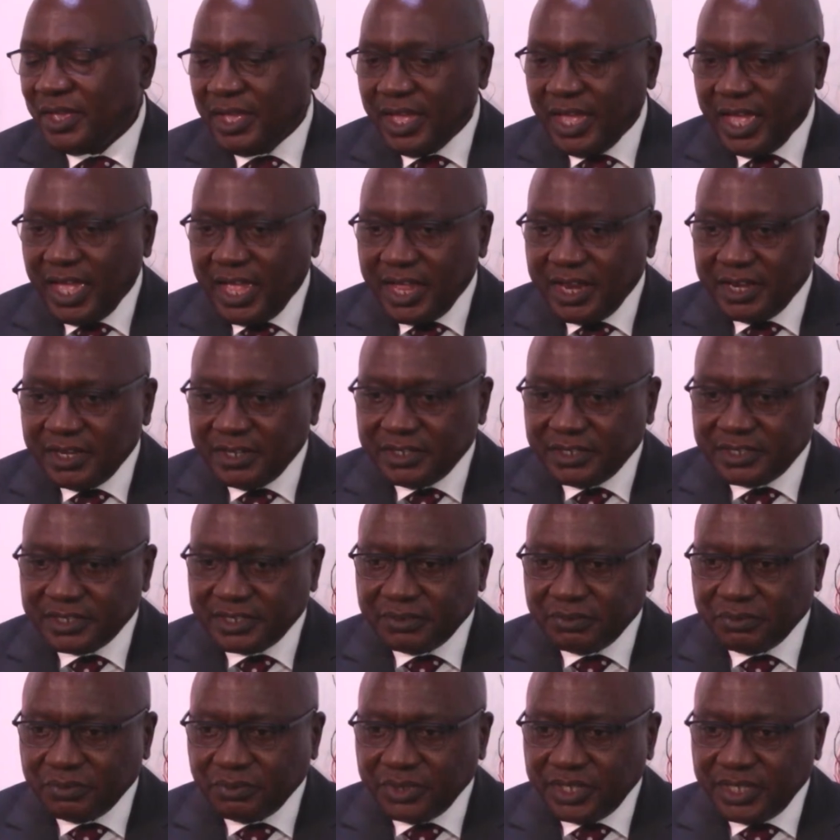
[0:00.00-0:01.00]
And
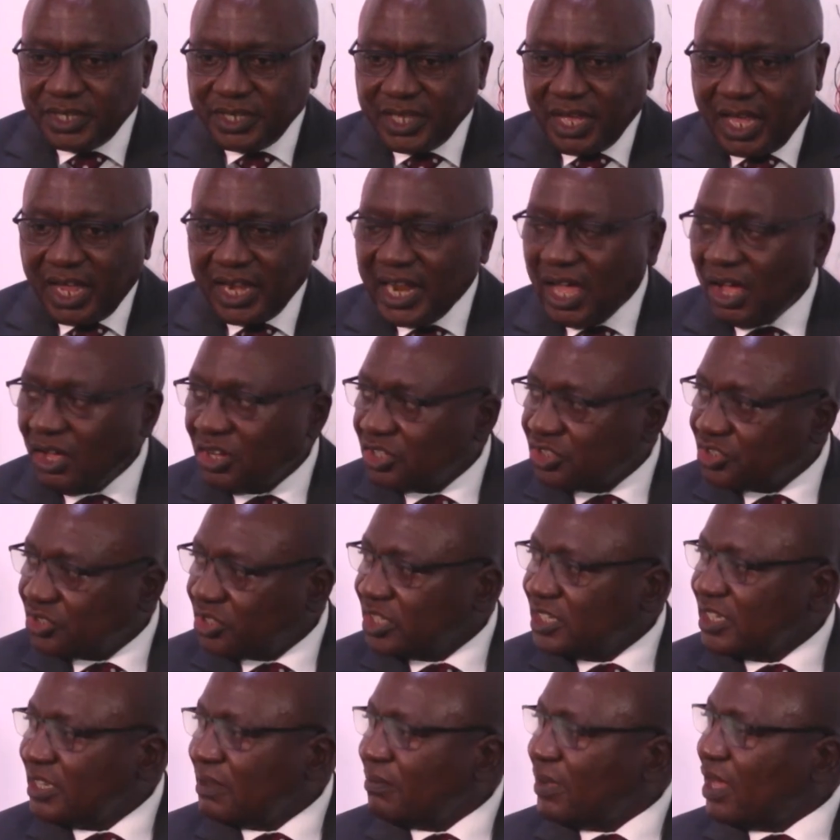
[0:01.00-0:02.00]
we are now
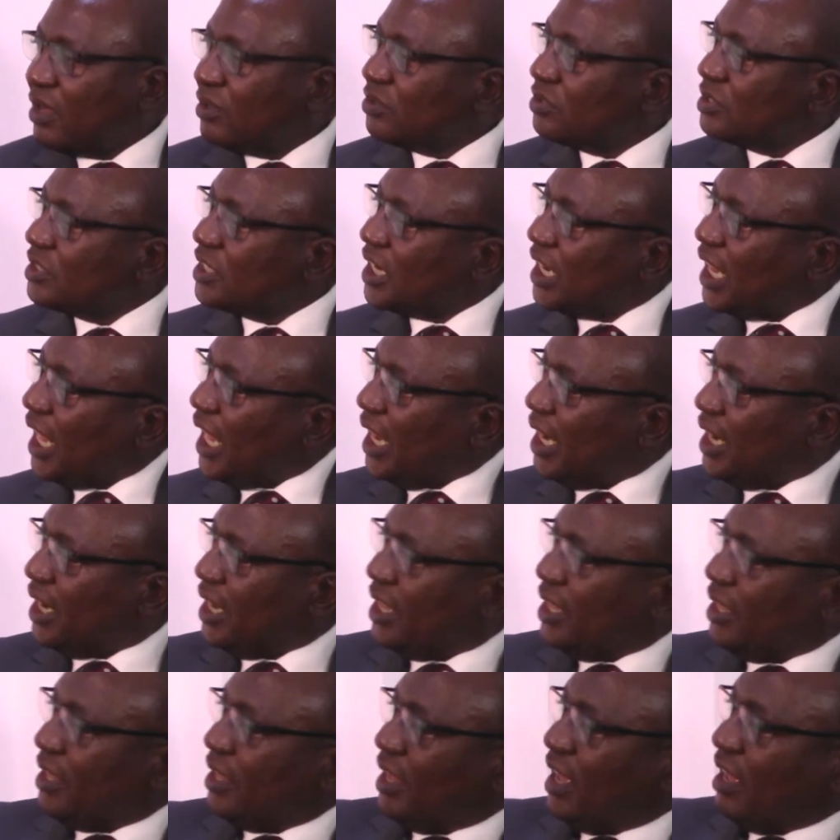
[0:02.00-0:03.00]
talking about the
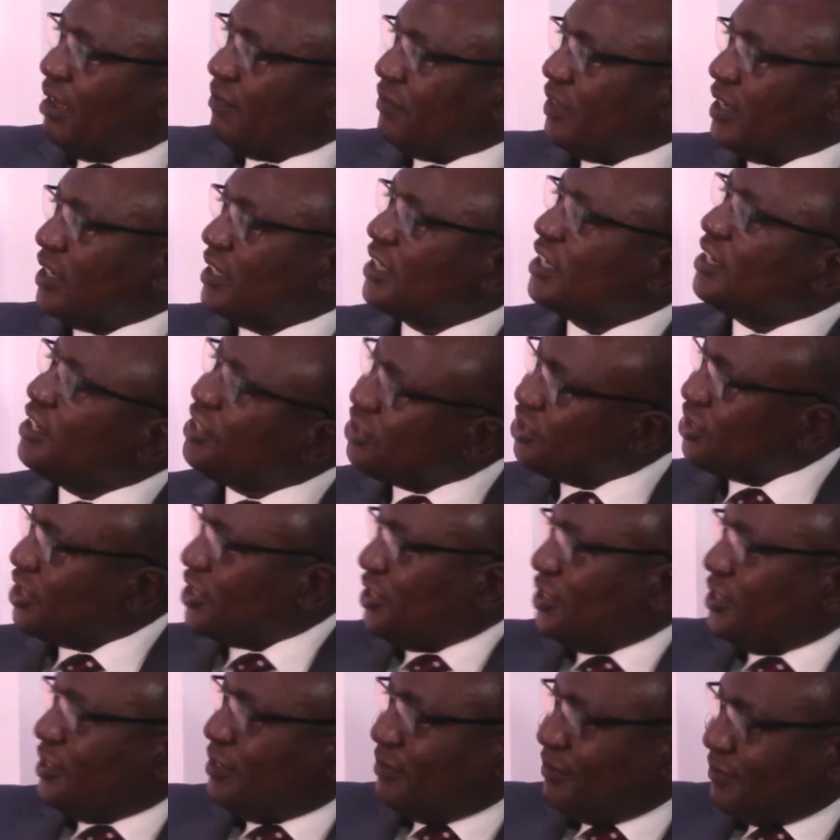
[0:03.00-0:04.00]
learner having the
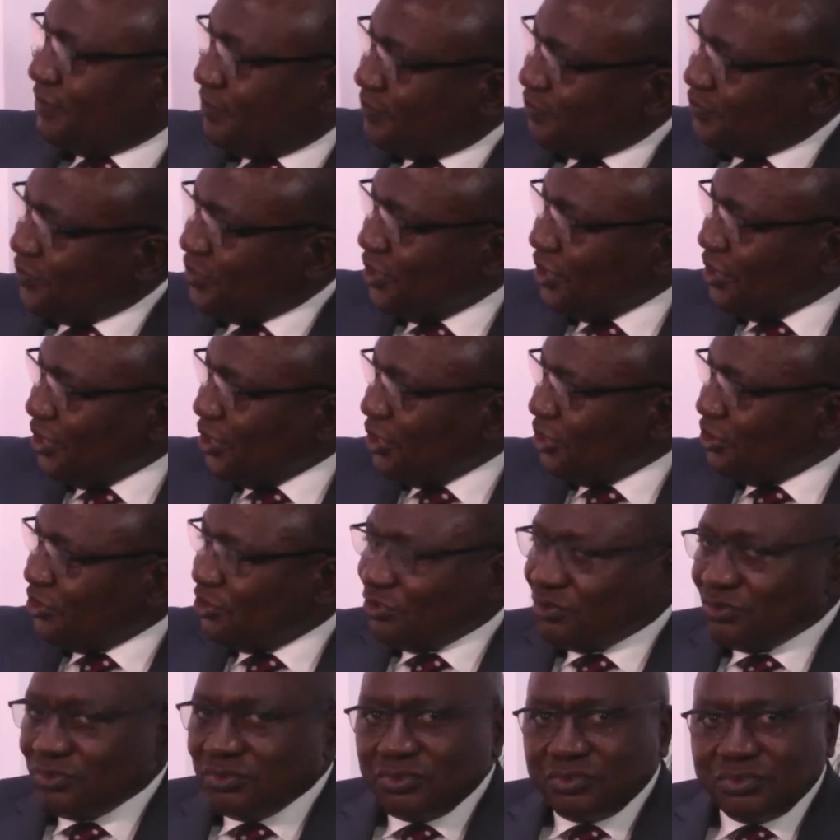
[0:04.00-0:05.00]
initiative
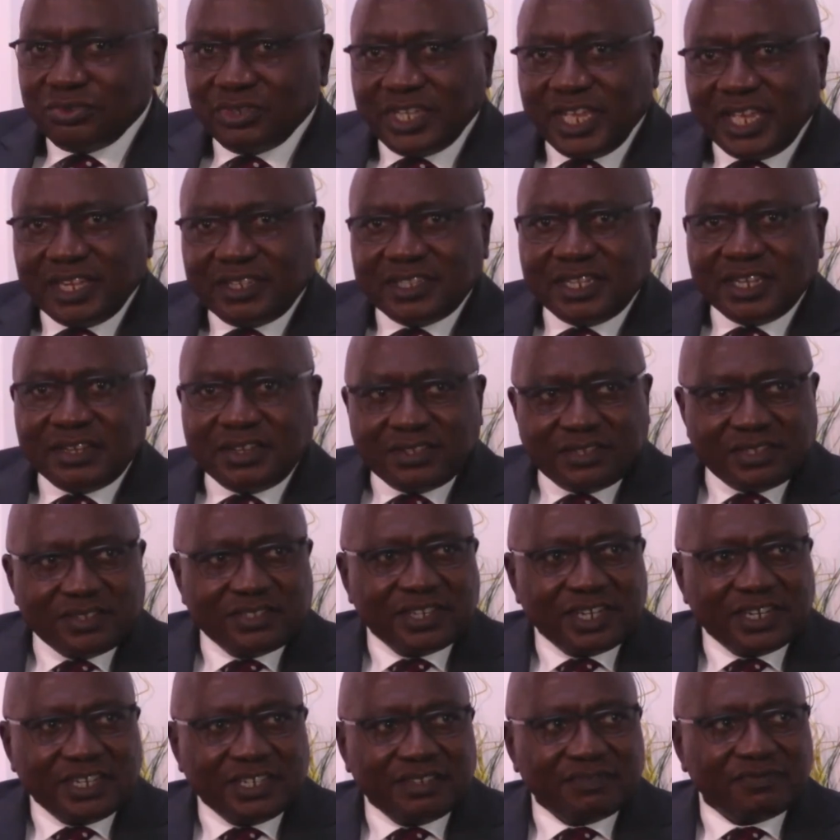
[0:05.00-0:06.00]
to get the
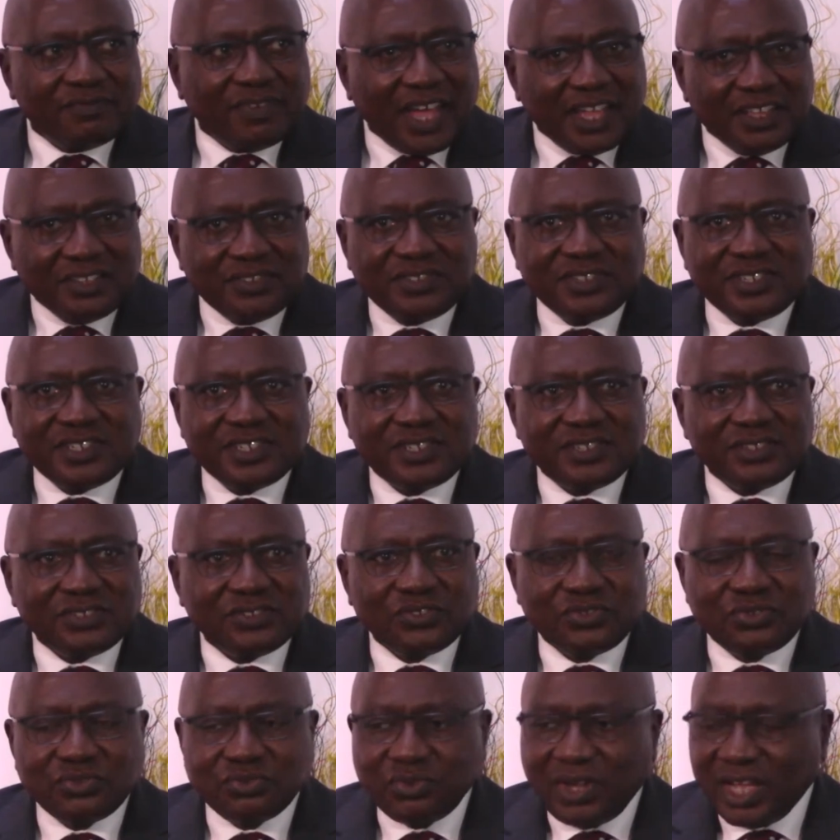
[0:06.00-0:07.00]
necessary devices
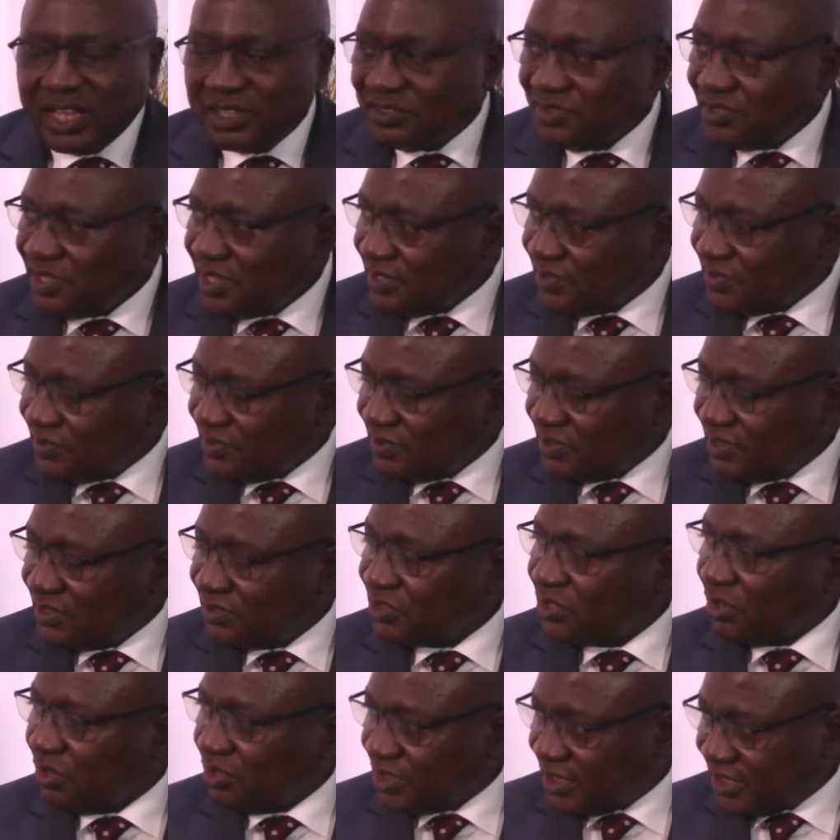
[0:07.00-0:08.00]
to access this
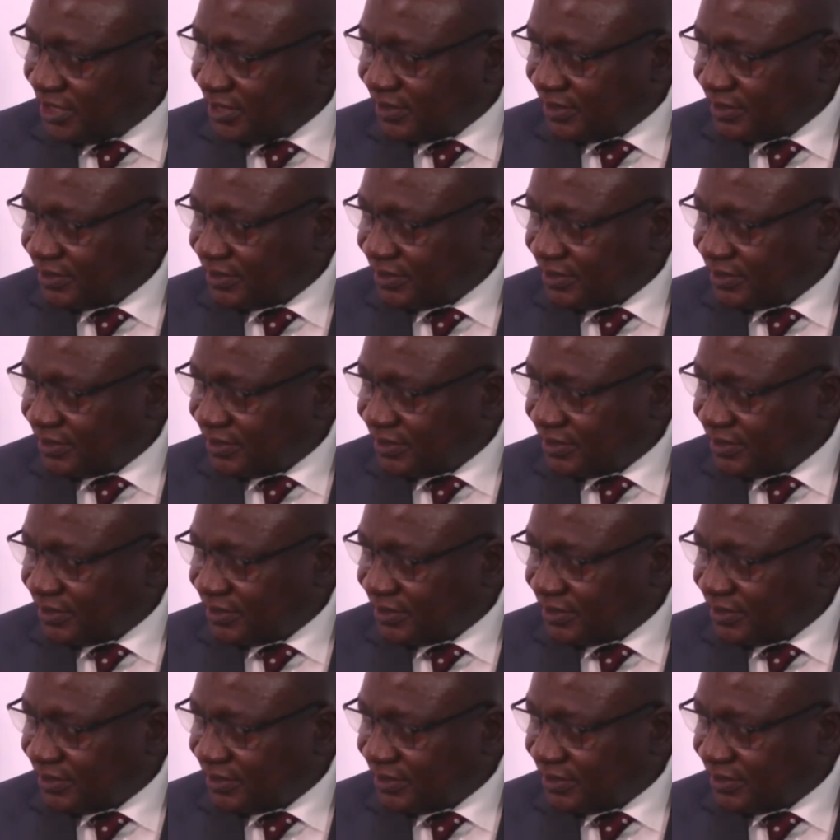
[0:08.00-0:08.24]
content.